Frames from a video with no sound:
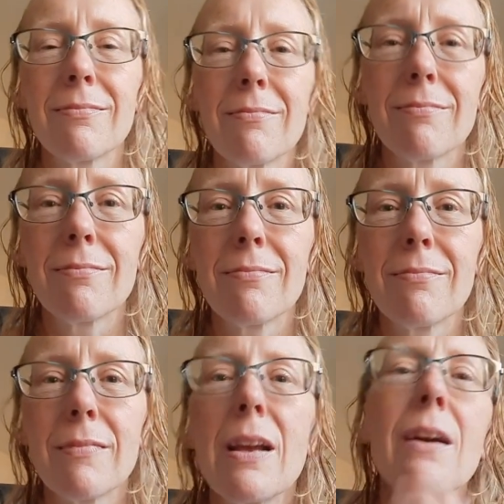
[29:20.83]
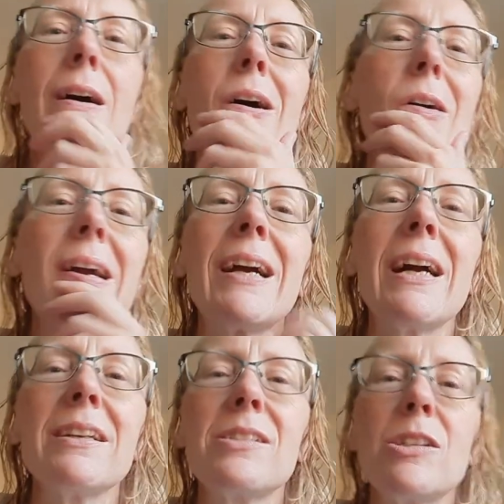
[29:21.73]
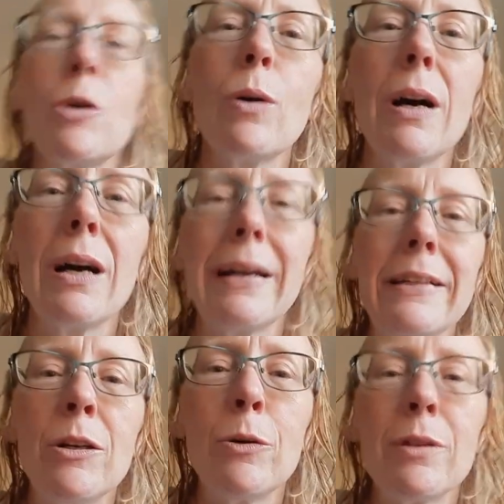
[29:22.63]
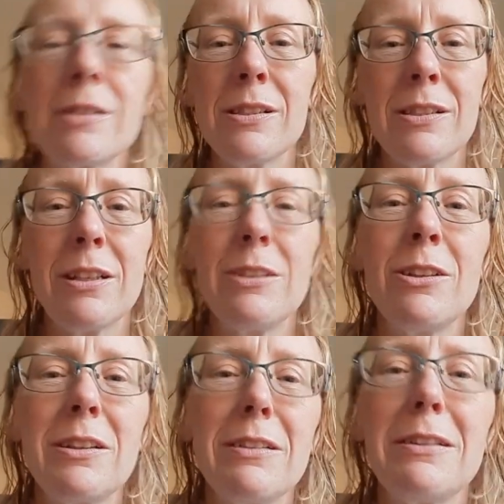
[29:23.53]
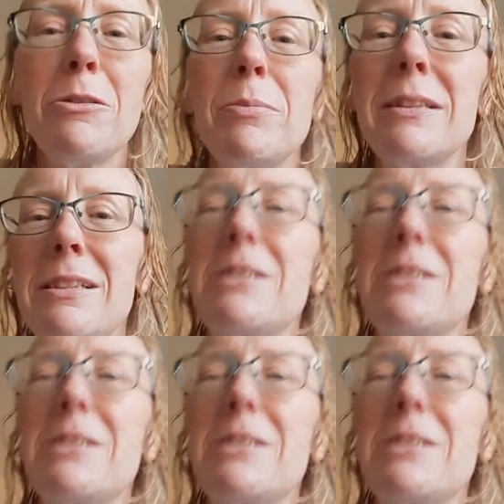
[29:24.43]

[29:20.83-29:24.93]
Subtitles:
Okay, guys, so I know this is going to look a little bit disjointed, but